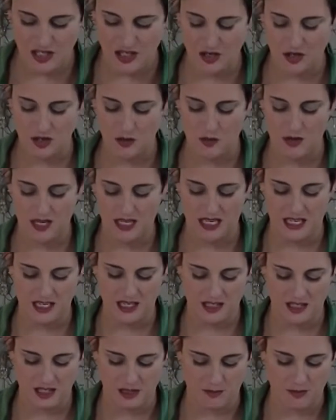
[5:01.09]
You know, you want to get
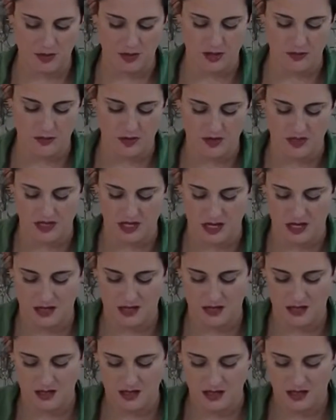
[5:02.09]
it to the point where it's not
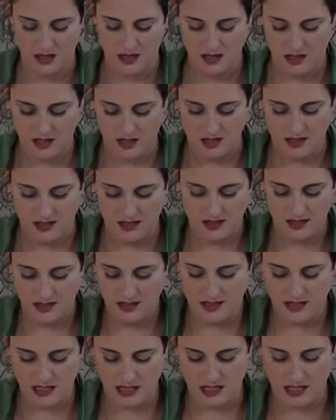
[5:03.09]

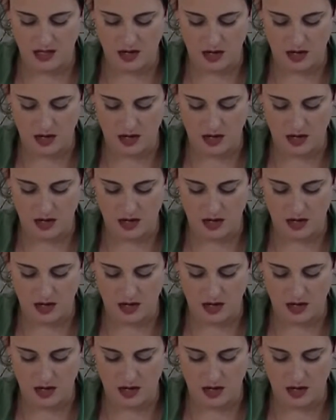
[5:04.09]
sticking